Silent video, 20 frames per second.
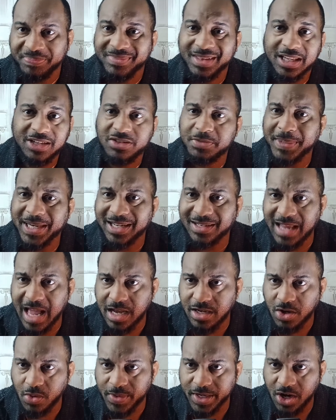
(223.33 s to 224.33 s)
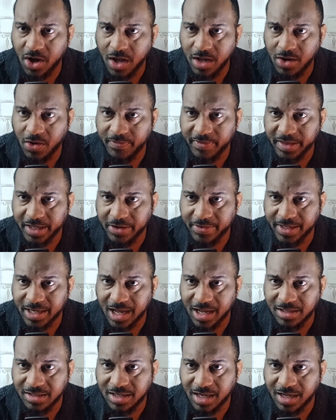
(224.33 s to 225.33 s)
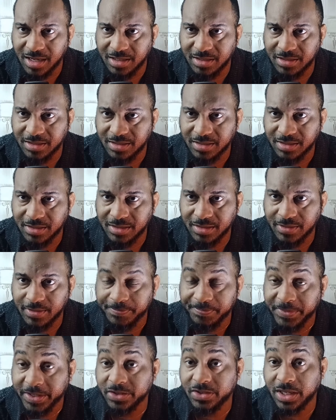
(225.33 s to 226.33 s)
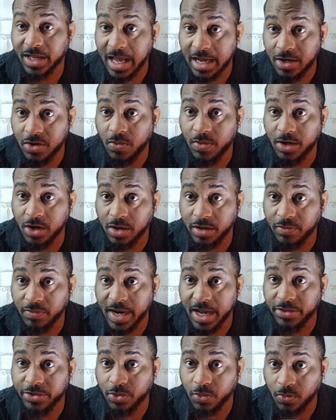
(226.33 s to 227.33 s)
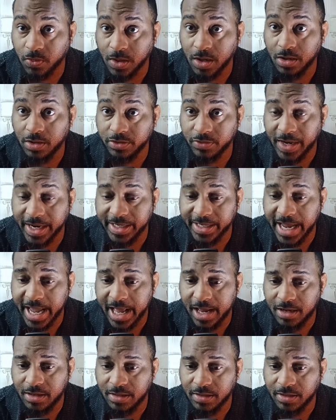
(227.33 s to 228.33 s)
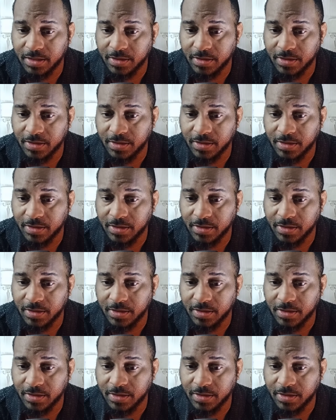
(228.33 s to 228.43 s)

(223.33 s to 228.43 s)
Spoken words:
There's been a lot going on over there in Hong Kong. There's a lot going on around the world right now.